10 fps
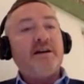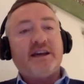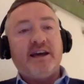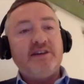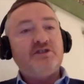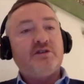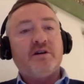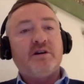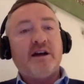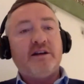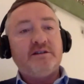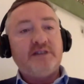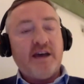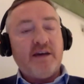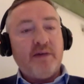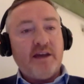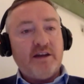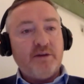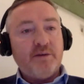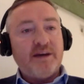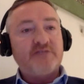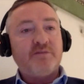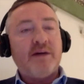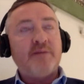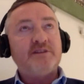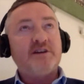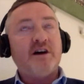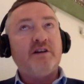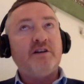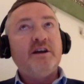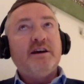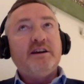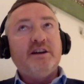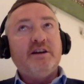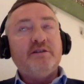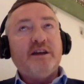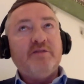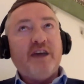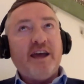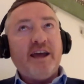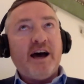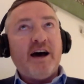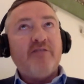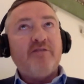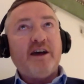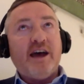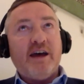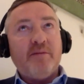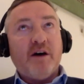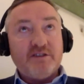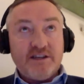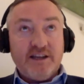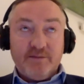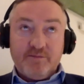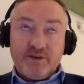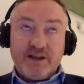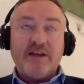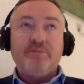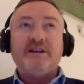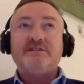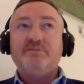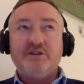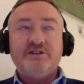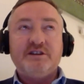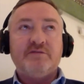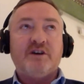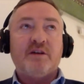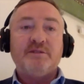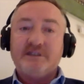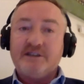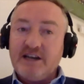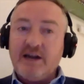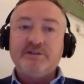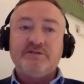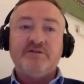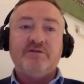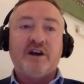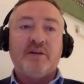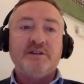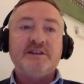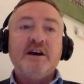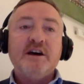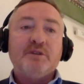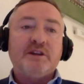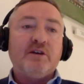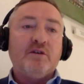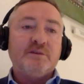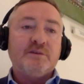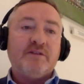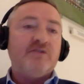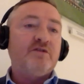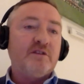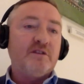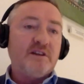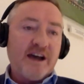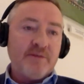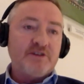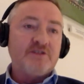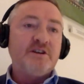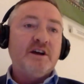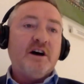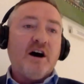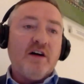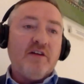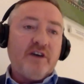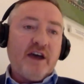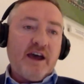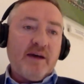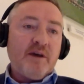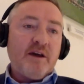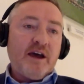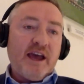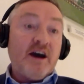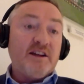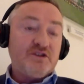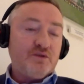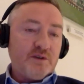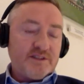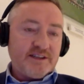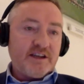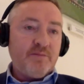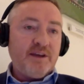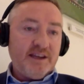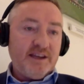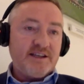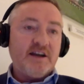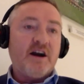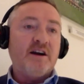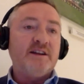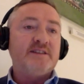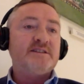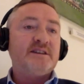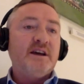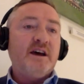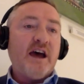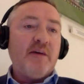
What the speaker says: nowadays, like Azure and AWS from Amazon, they have obviously cloud-based computing environments and collaborative environments, but they also have a full gamut of AI tools that can be easily harnessed